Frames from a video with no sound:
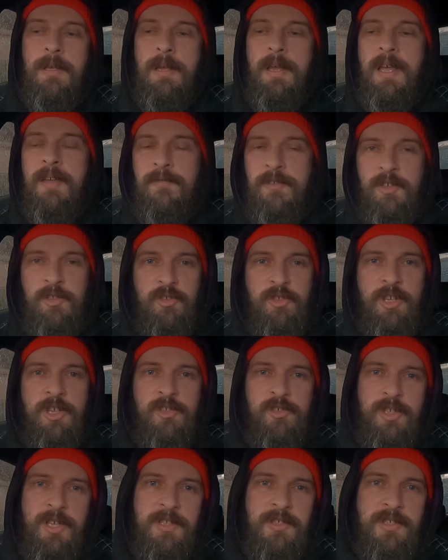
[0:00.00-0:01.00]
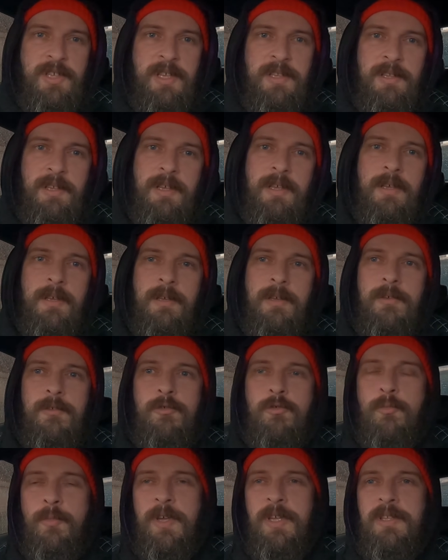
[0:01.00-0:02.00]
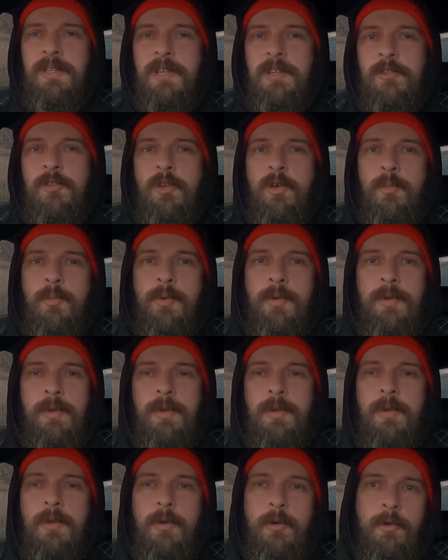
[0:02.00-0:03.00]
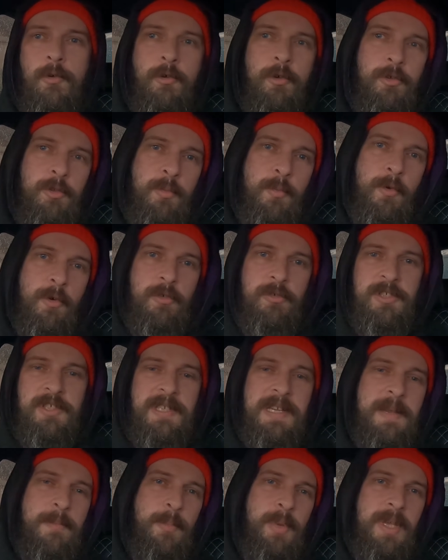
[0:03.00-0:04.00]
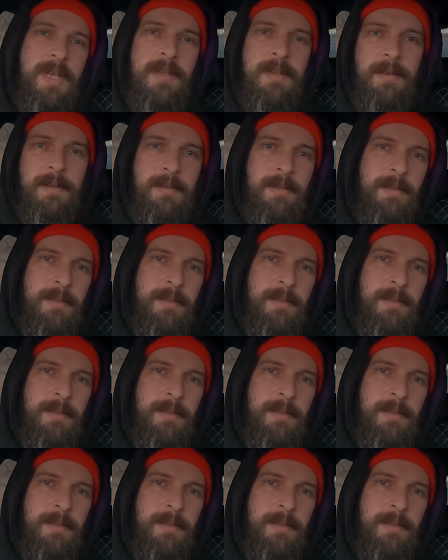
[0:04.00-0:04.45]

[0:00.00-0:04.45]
having changed that setting, you might end up a lot more sleepy,